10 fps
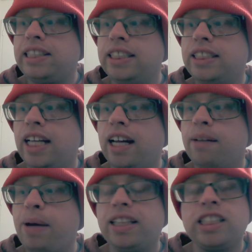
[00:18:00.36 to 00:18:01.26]

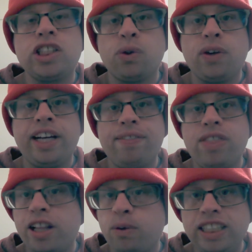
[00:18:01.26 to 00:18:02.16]
this story.
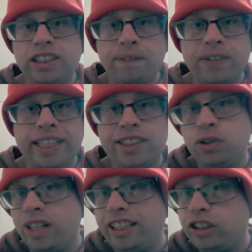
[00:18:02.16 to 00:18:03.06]
Otherwise, don't forget
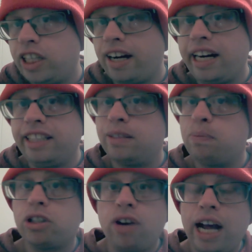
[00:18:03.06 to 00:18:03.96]
to like, share, and
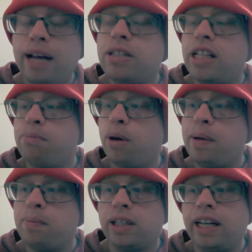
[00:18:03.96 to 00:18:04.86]
subscribe so that more
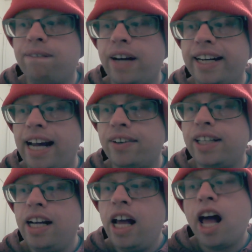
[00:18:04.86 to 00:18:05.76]
people can find out
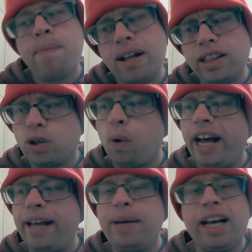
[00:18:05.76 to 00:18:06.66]
about The
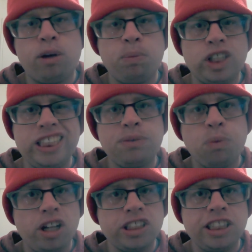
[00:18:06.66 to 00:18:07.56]
Quiet Man or Maurice
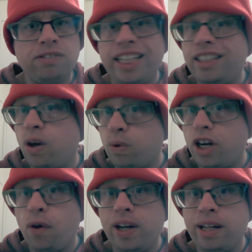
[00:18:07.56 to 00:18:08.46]
Walsh if they don't
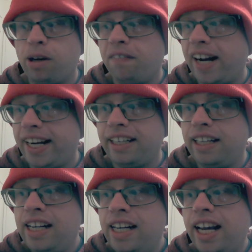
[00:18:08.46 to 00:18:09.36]
know him already.
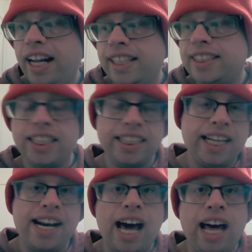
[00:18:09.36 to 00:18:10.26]
And until
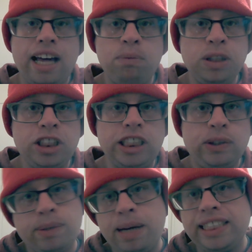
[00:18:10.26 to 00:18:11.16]
then, I wish
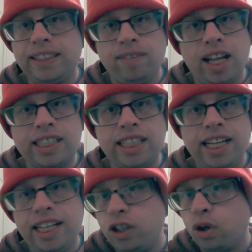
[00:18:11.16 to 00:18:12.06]
you the best of luck
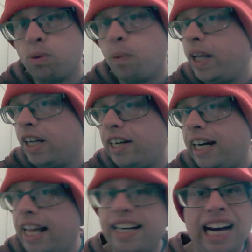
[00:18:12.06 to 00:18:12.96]
in your weird
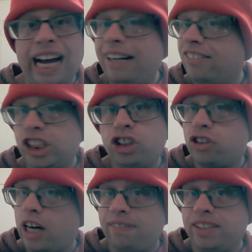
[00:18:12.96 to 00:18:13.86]
and Irish
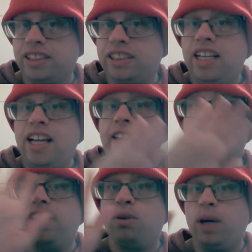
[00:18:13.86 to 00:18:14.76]
travels.
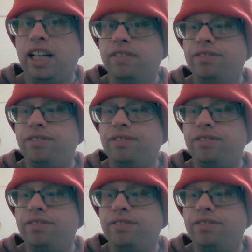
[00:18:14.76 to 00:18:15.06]
Farewell.